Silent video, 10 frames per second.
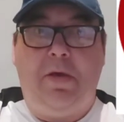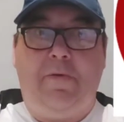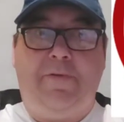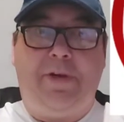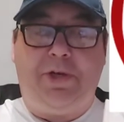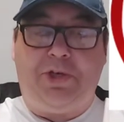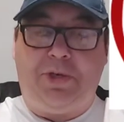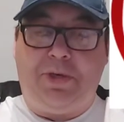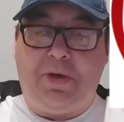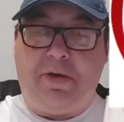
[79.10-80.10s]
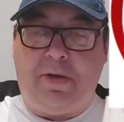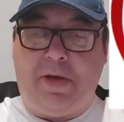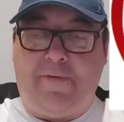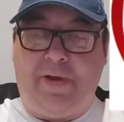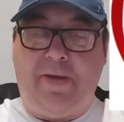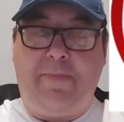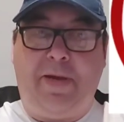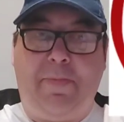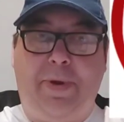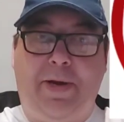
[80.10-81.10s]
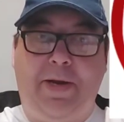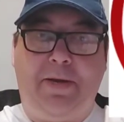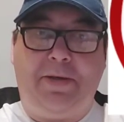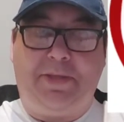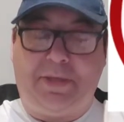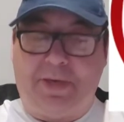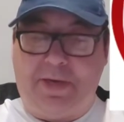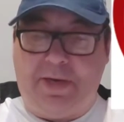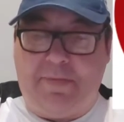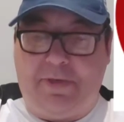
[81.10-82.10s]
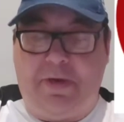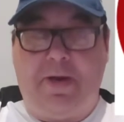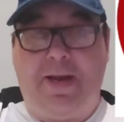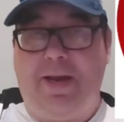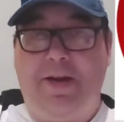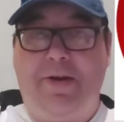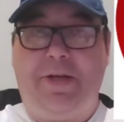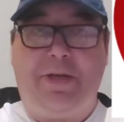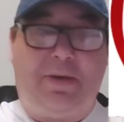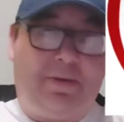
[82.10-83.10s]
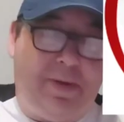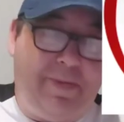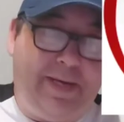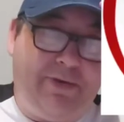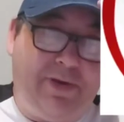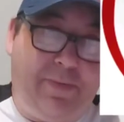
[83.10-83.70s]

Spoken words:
version of it and my opinions. So you know, it's all a matter of